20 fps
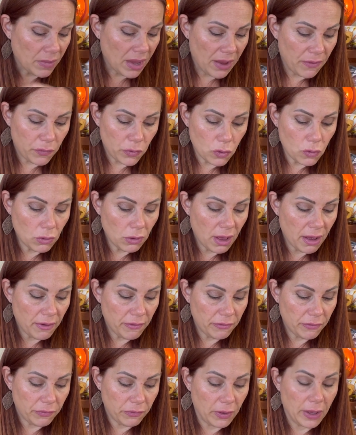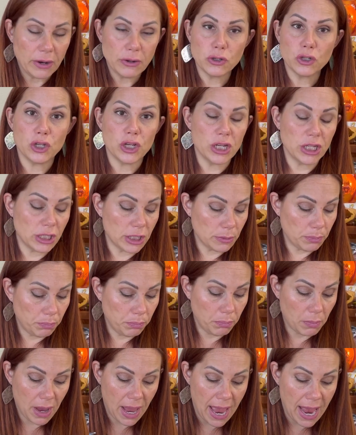If you love flannel sheets,
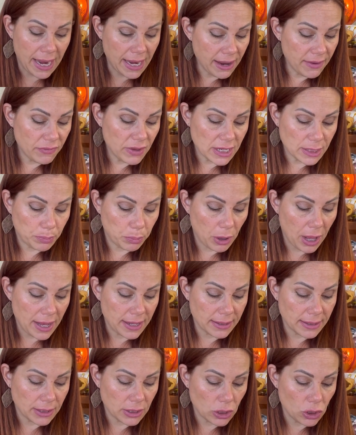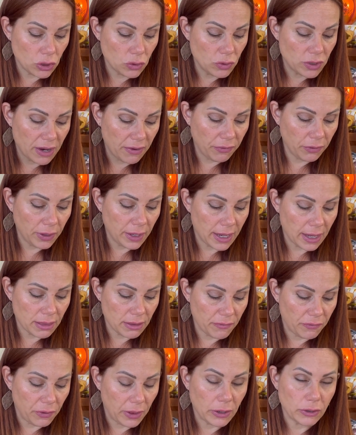any of these blends, you definitely get
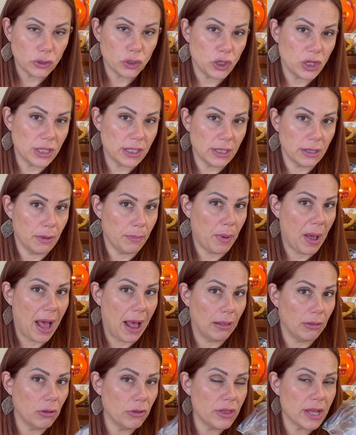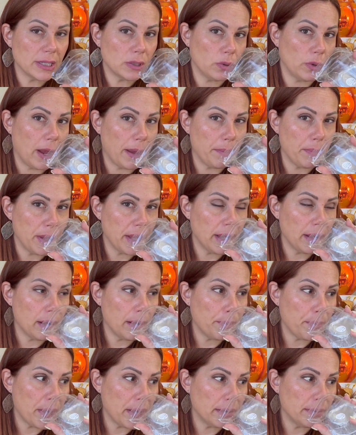the flannel sheets in the Palo. That's what I'm picking
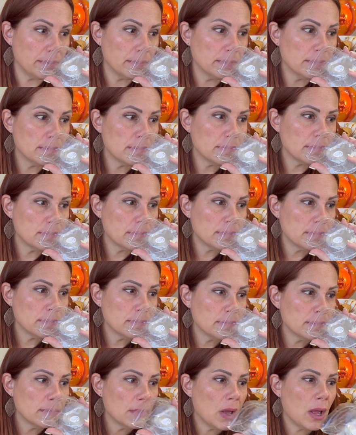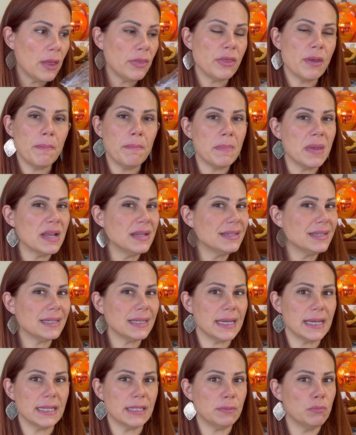up on. The mint
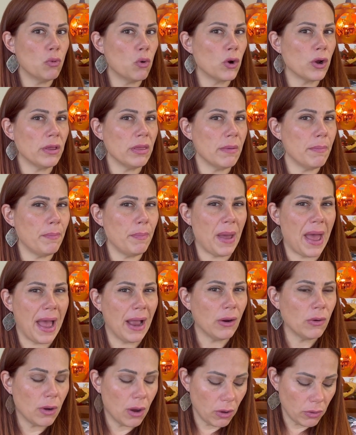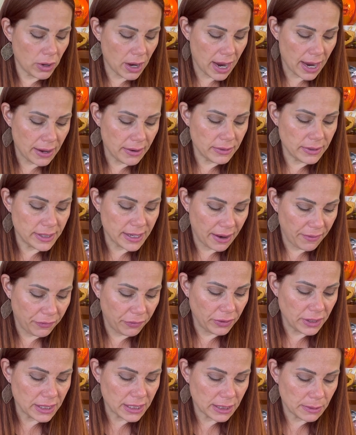is more in the background. I
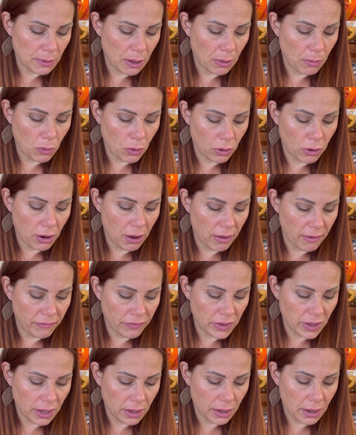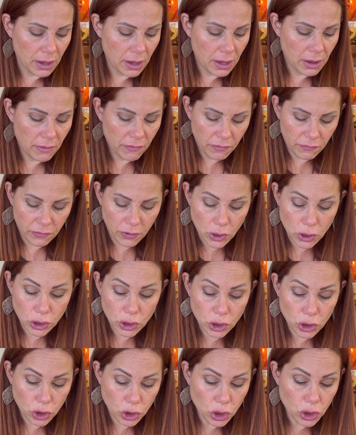definitely smell more of the
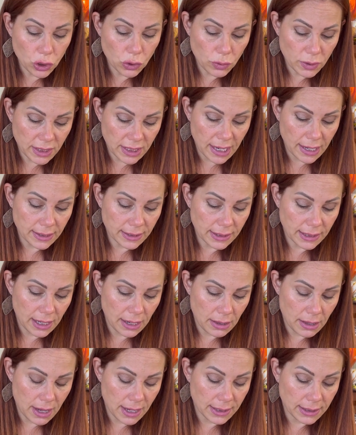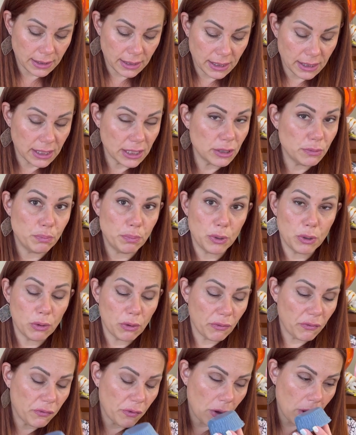first two scents in this. This is
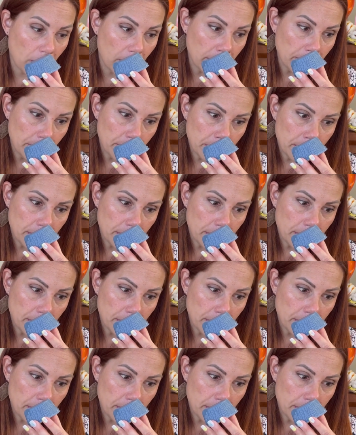beautiful.